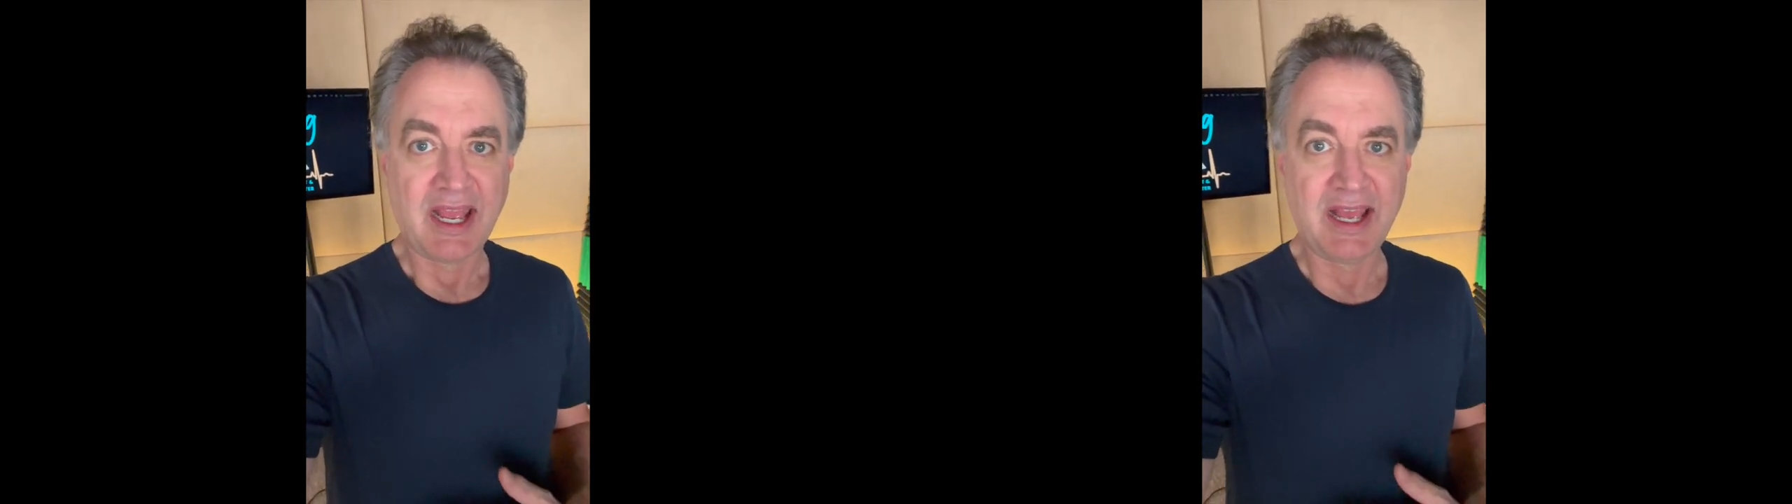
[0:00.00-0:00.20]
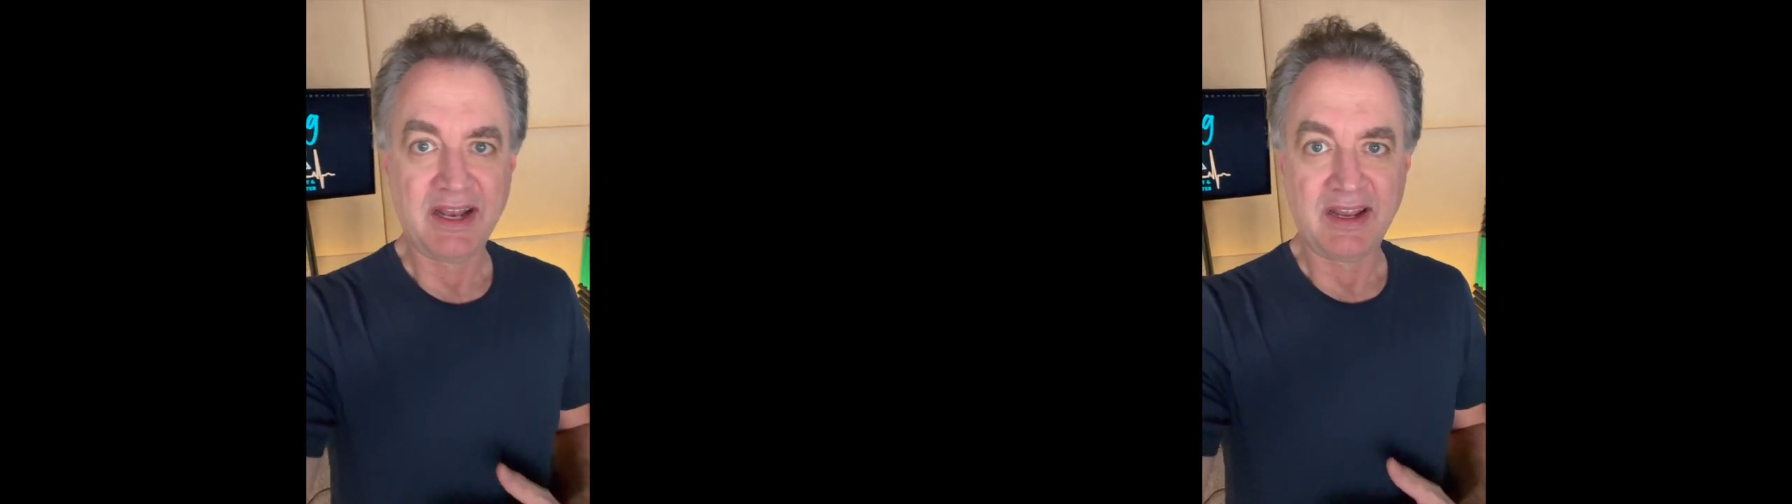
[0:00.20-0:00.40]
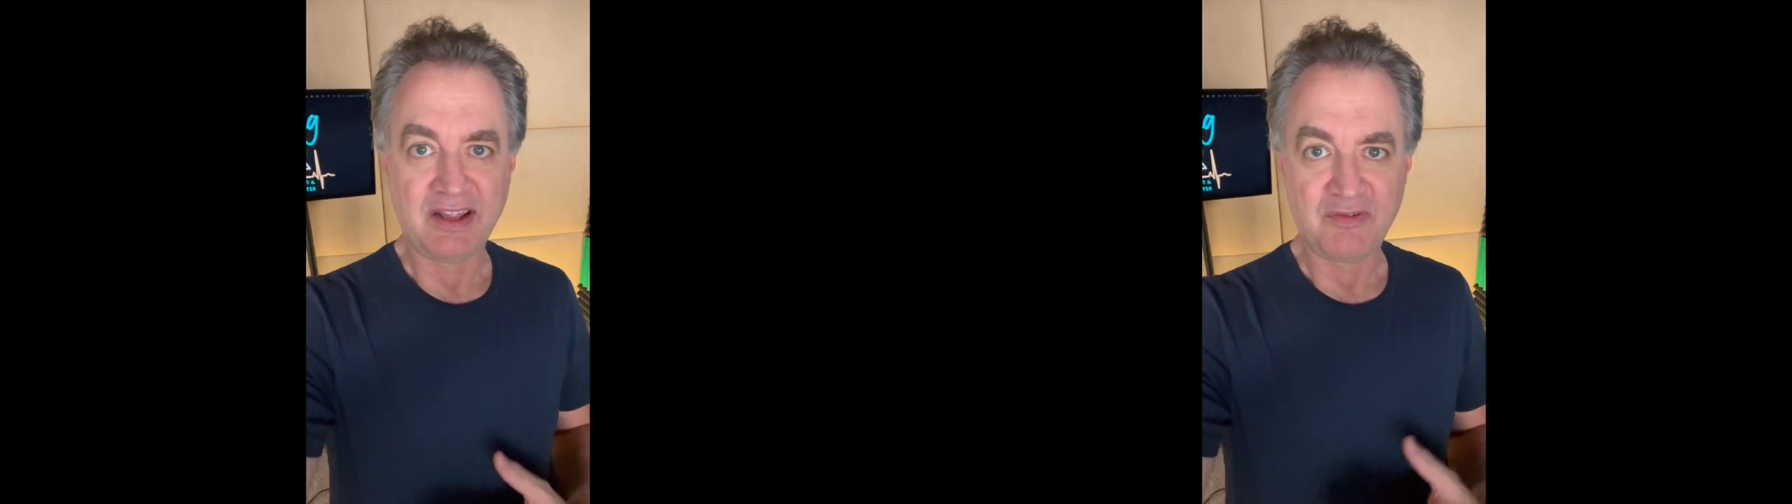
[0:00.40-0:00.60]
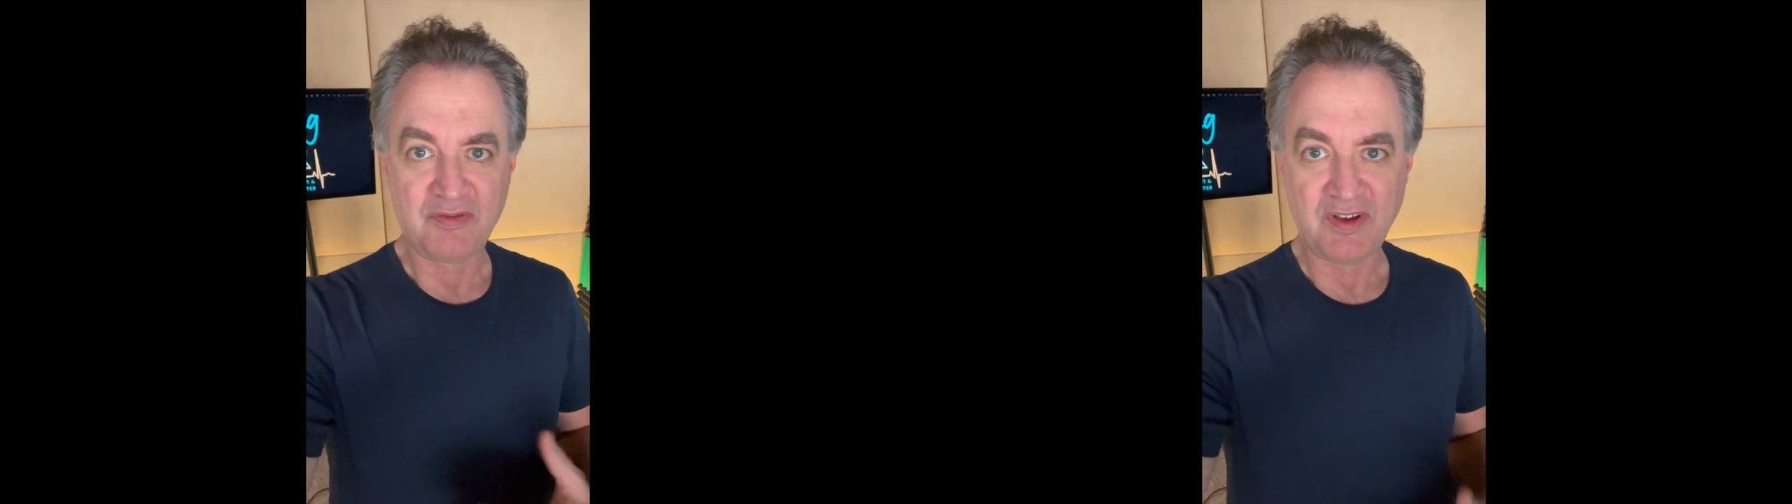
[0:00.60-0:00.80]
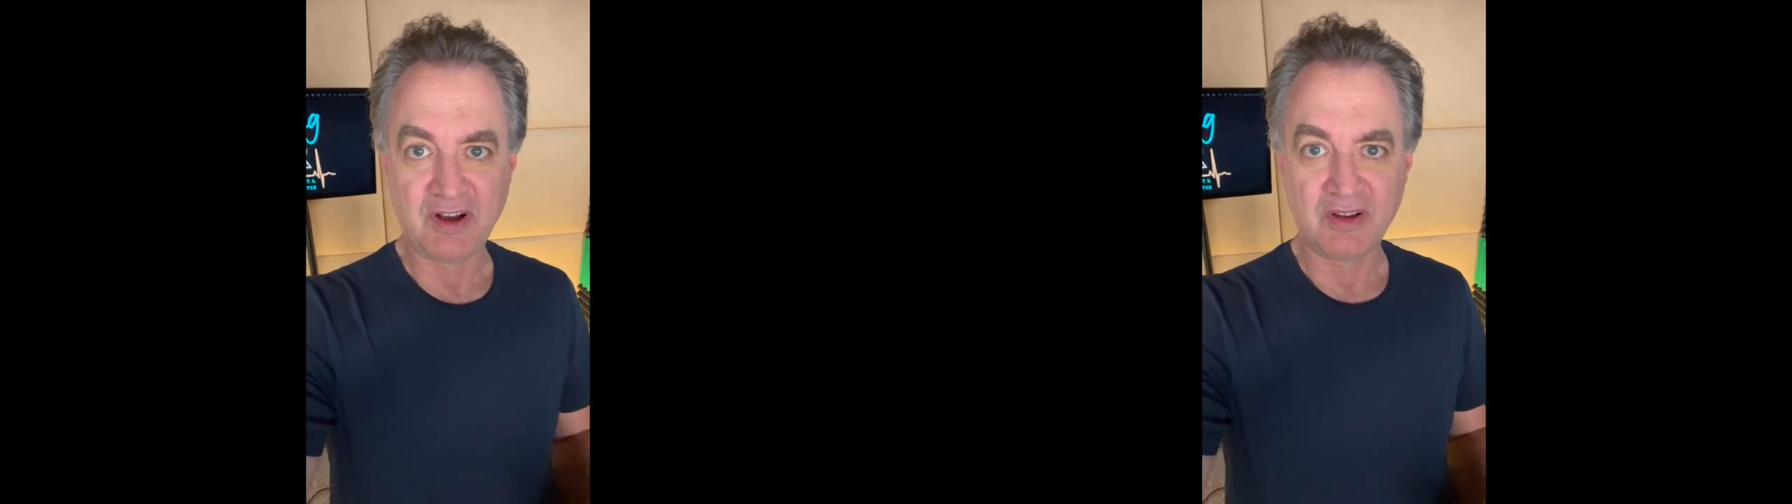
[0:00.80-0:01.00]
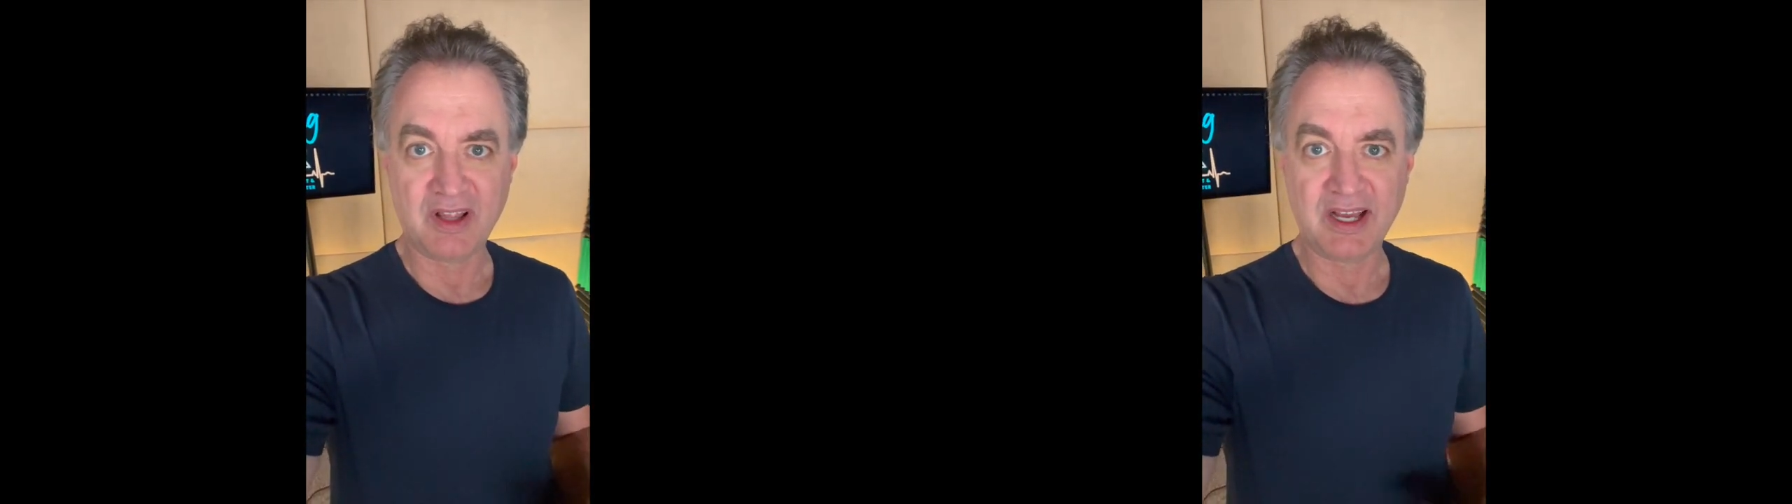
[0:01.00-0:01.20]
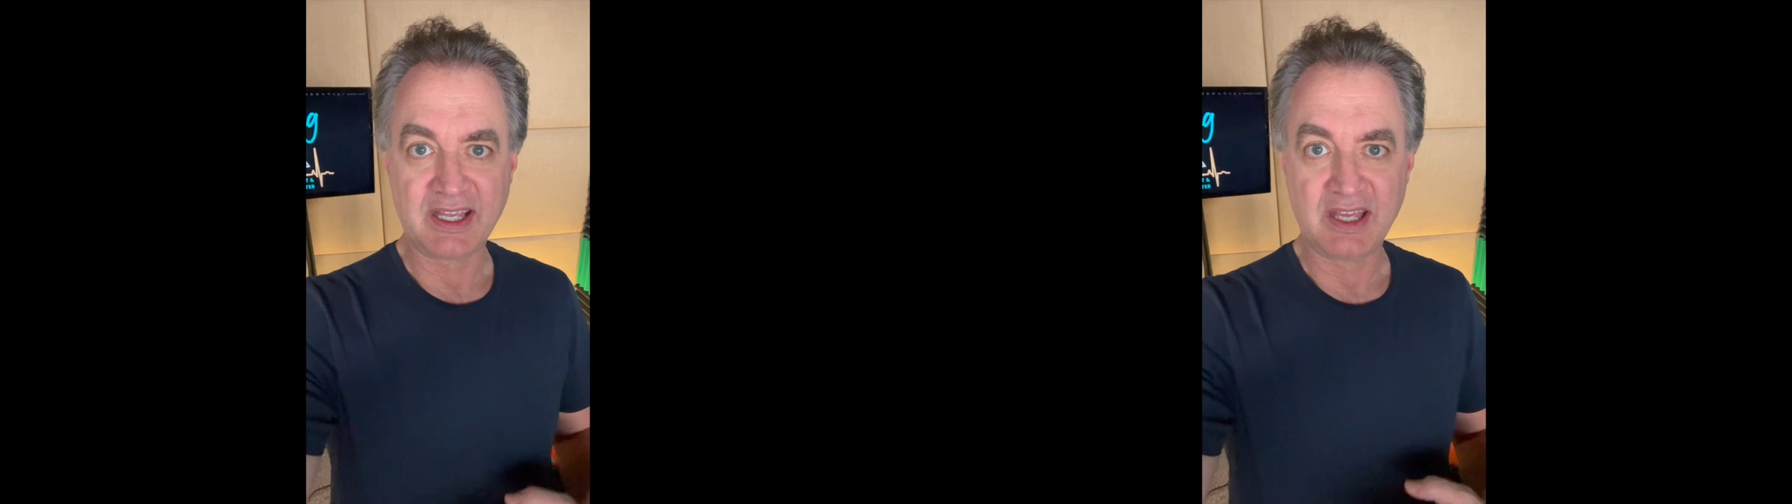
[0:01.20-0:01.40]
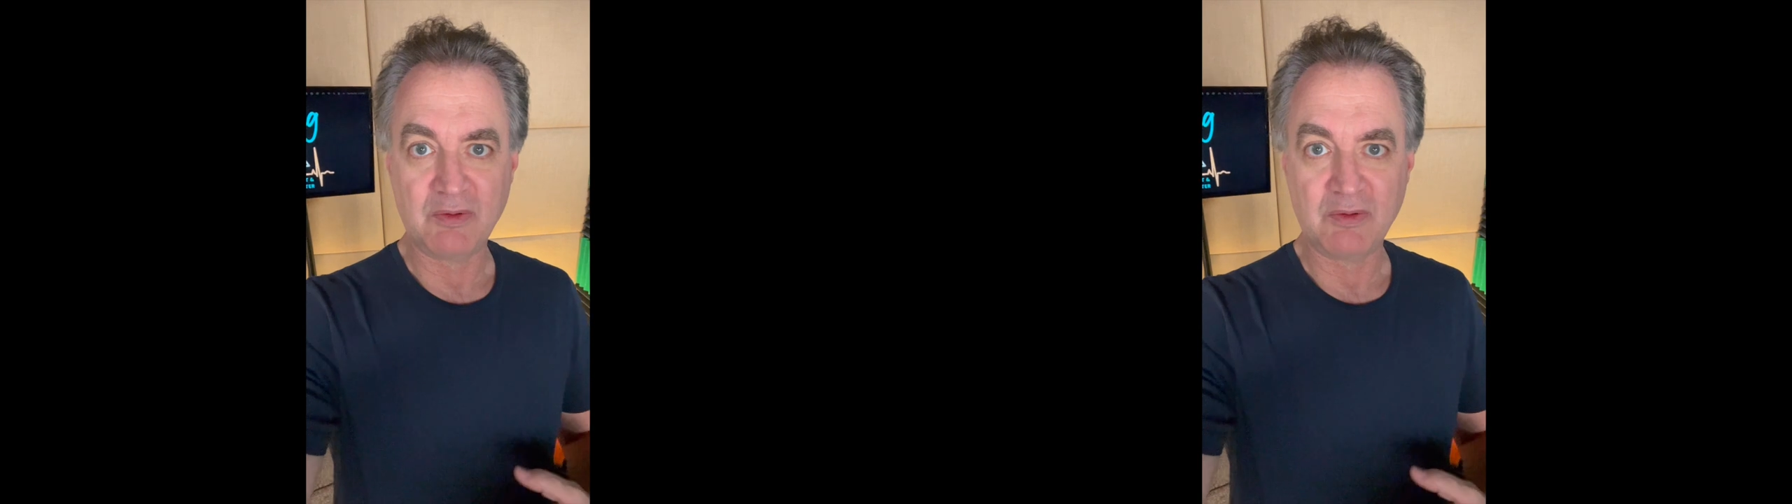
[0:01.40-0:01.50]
and it felt like